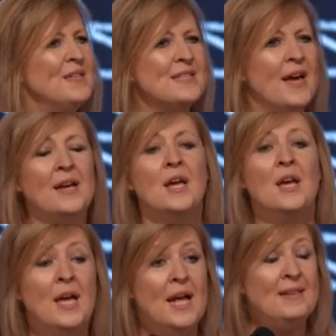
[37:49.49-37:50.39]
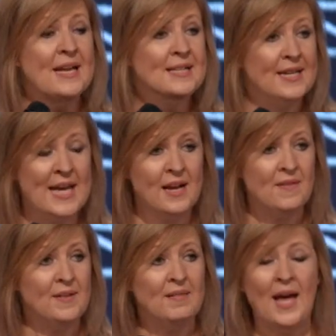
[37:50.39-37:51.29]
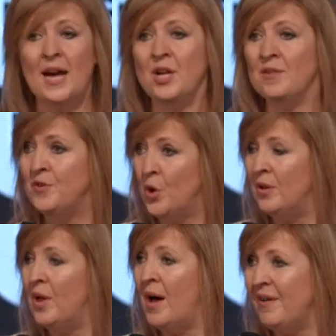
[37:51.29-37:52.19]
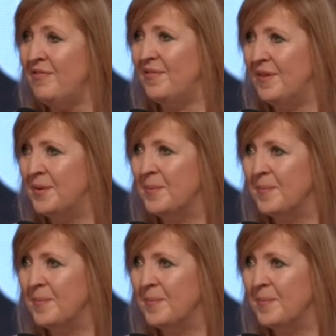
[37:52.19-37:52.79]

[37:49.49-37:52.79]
It's like, let, get in the lane of your life